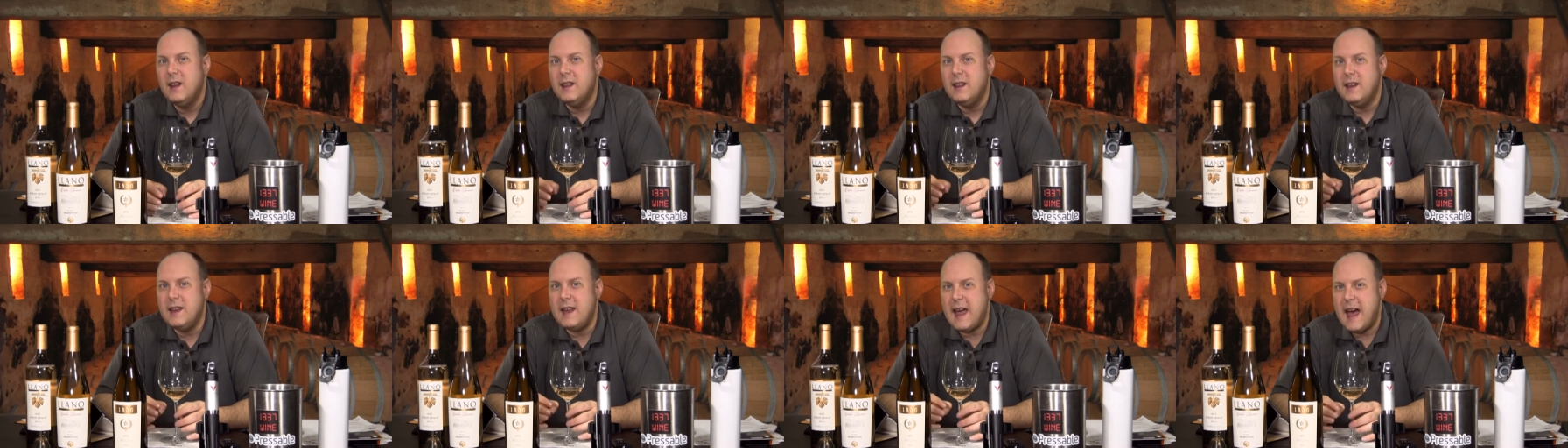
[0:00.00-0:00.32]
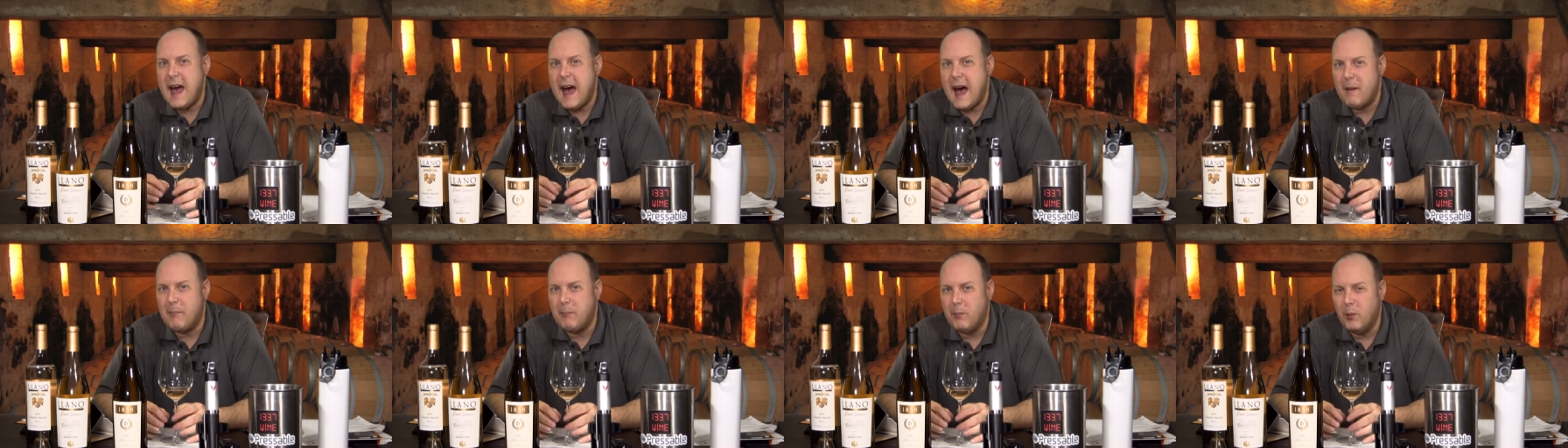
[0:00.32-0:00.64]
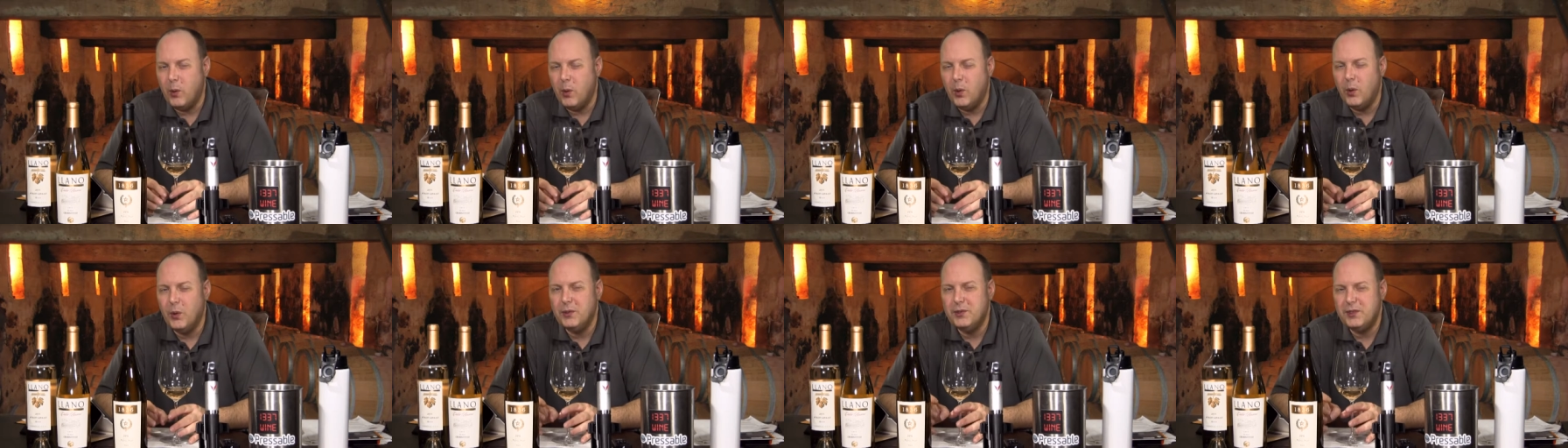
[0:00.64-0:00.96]
the
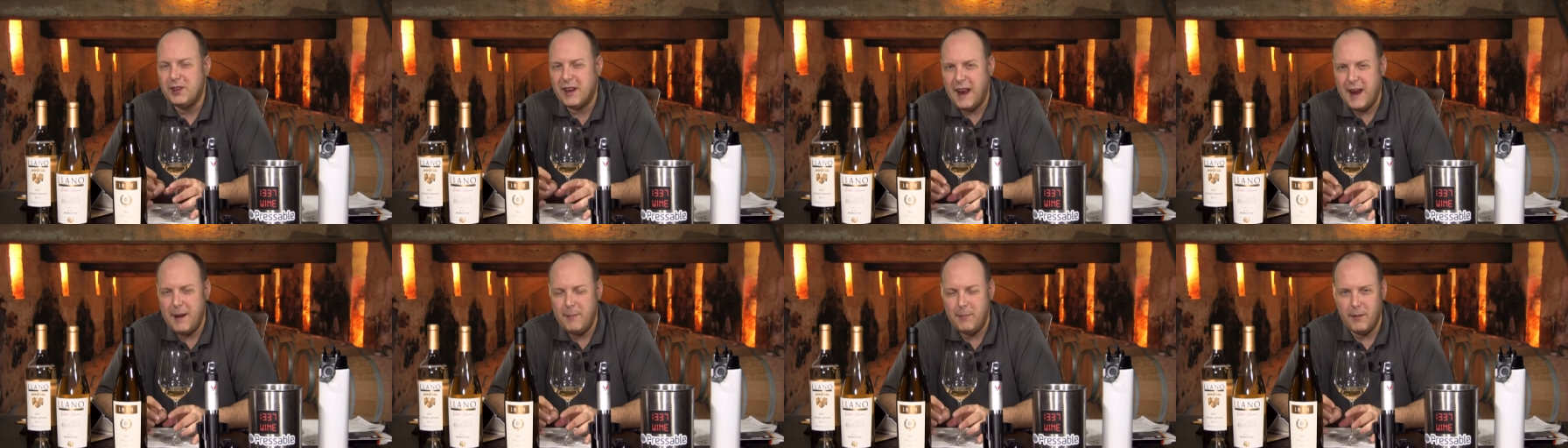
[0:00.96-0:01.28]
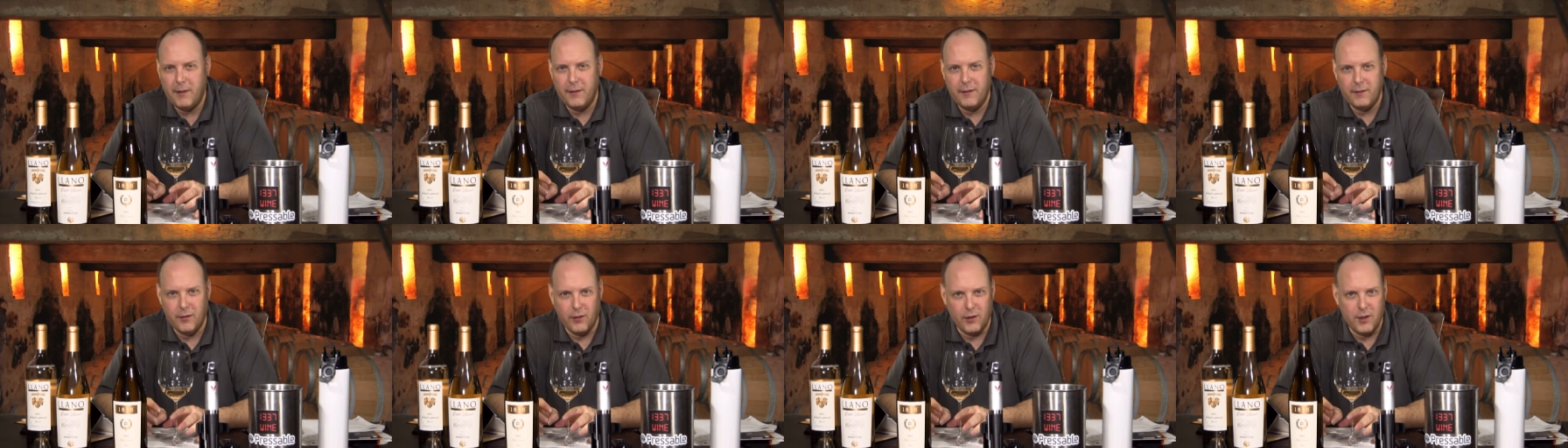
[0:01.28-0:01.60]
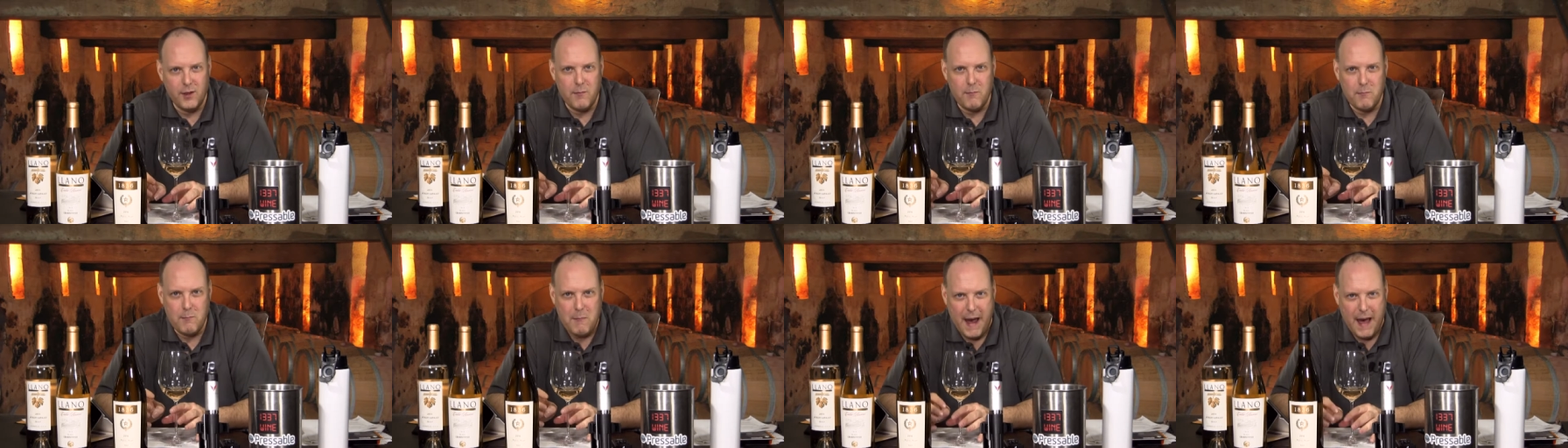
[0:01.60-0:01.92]
apple type or
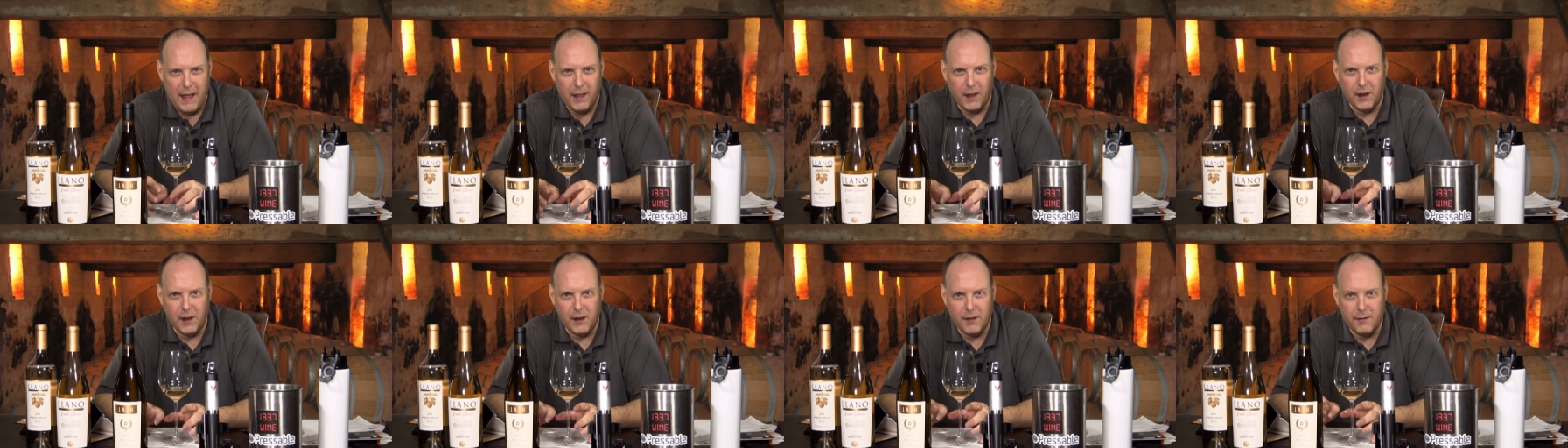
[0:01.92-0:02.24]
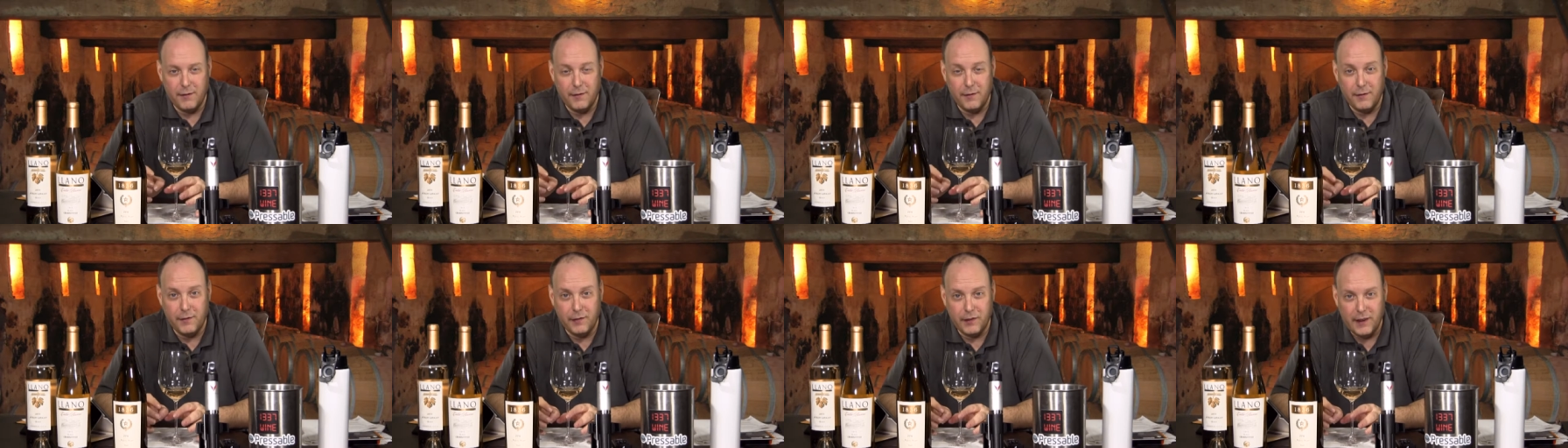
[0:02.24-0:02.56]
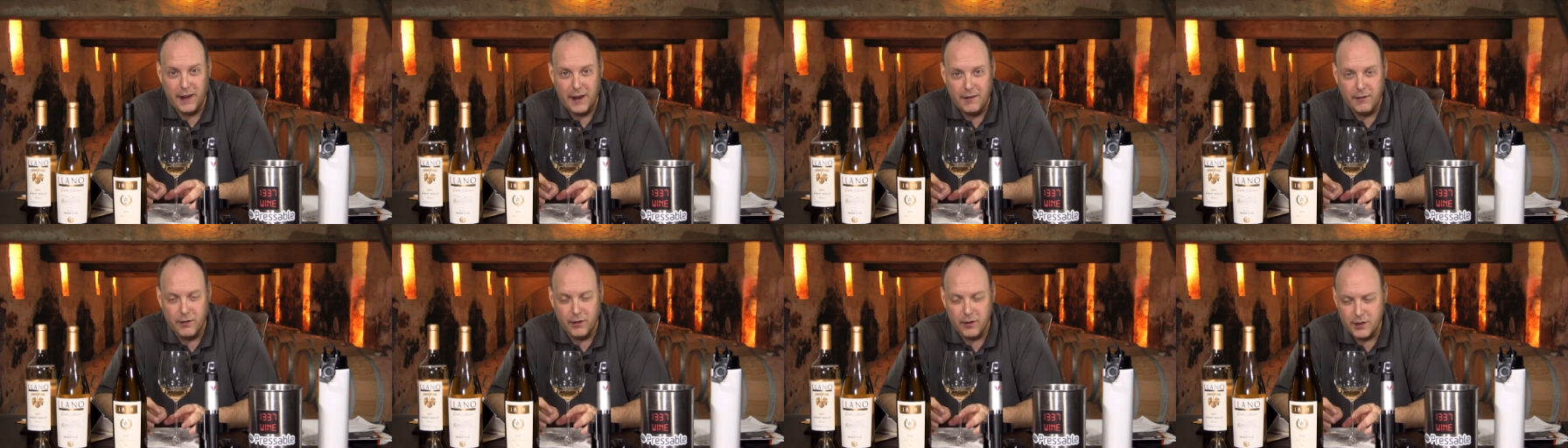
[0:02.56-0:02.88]
the malic
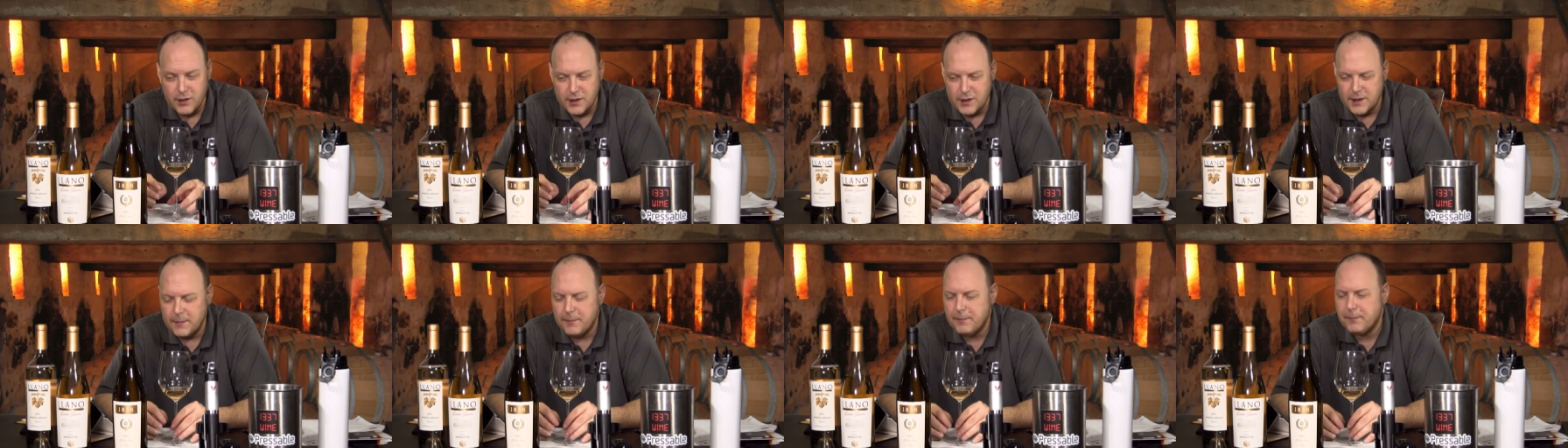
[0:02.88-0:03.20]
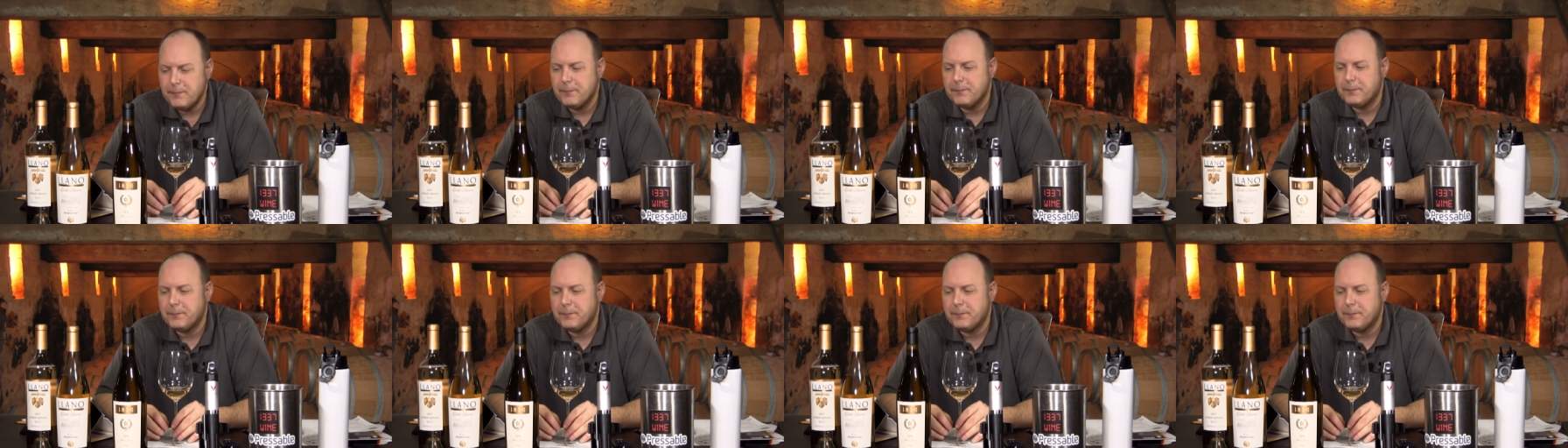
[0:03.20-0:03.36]
flavors,